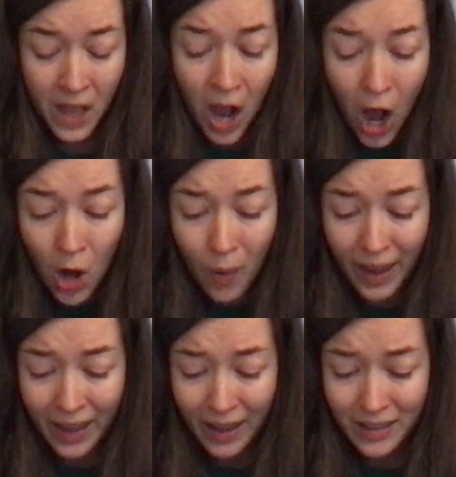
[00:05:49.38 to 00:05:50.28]
"Oh,
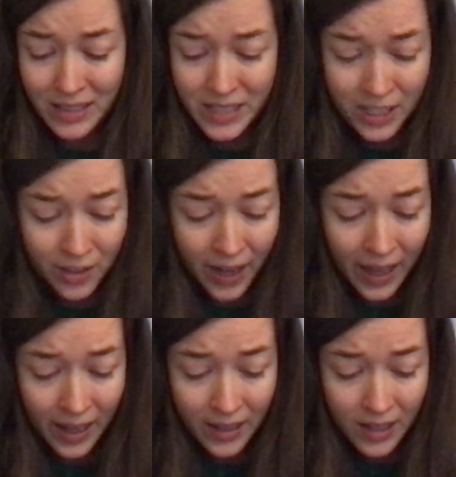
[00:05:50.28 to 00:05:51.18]
Anne, dear
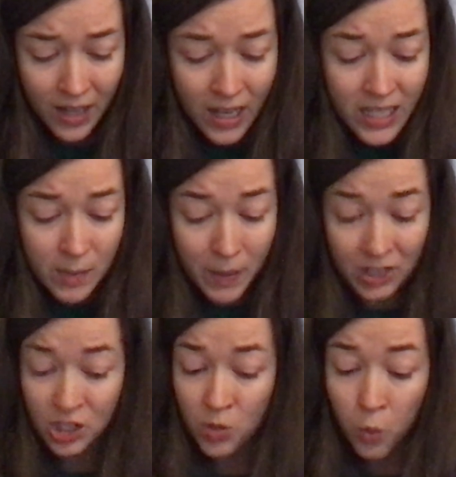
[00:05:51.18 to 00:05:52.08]
Anne, speak
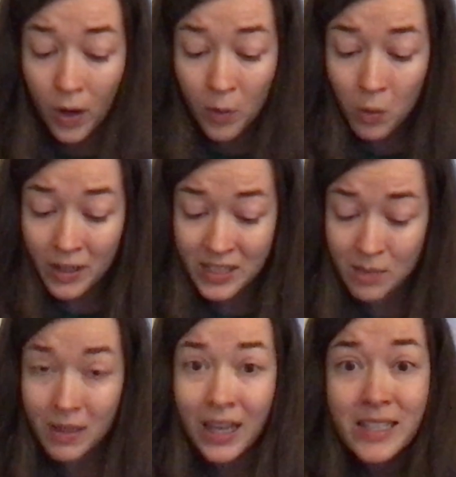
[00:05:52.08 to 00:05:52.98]
just one word to
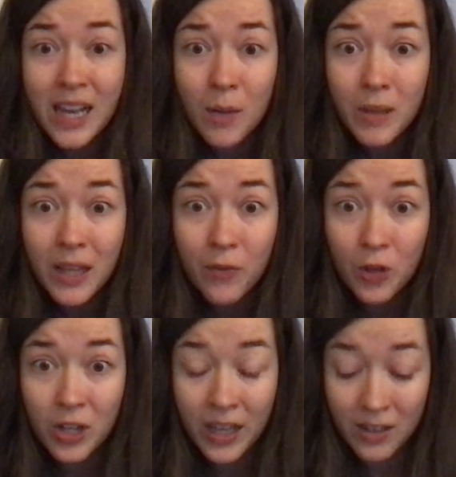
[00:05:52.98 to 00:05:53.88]
me and tell me if
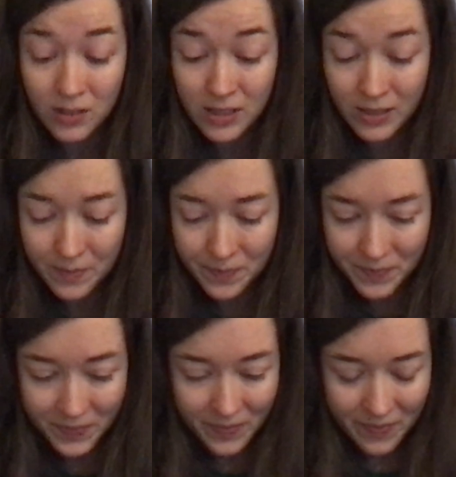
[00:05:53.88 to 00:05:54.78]
you're killed."
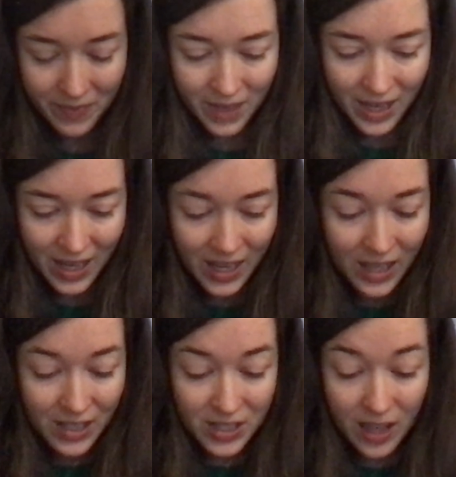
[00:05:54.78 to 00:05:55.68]

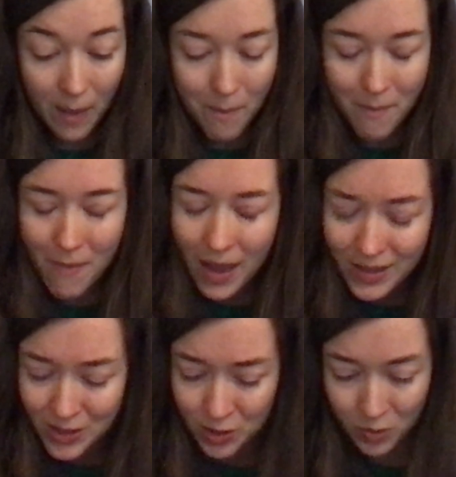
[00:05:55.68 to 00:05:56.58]
To the
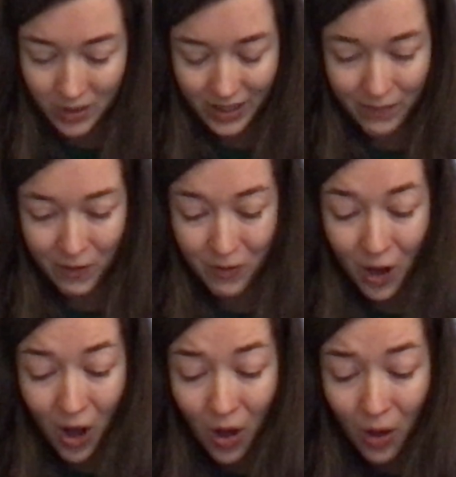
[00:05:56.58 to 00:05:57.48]
immense relief of
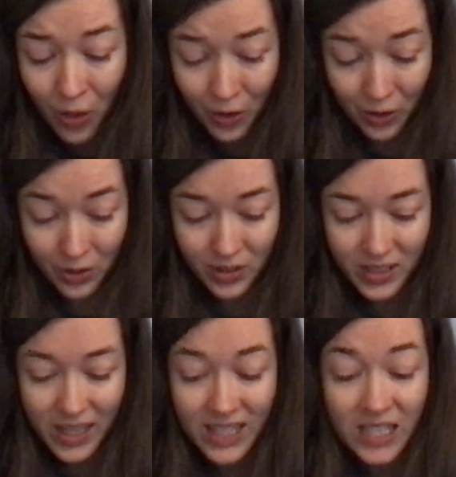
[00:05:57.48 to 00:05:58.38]
all the girls,
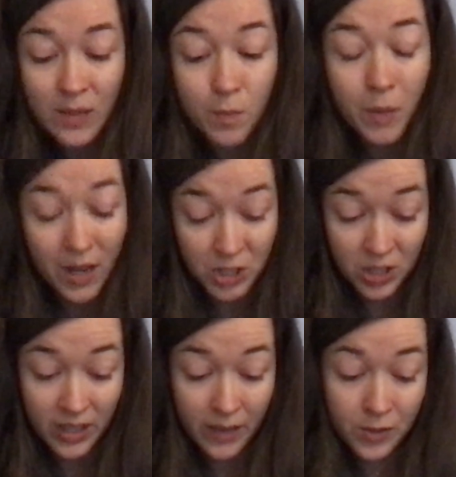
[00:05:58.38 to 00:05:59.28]

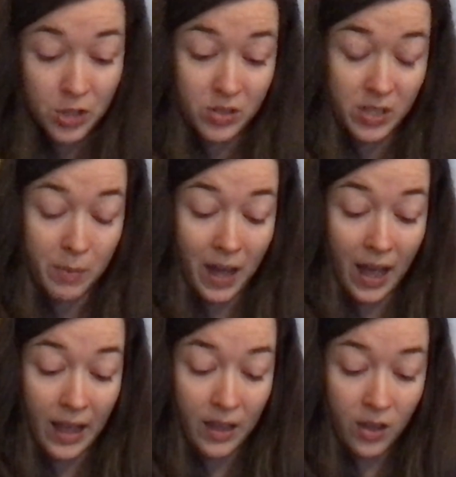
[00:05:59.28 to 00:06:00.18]
especially of Josie Pye,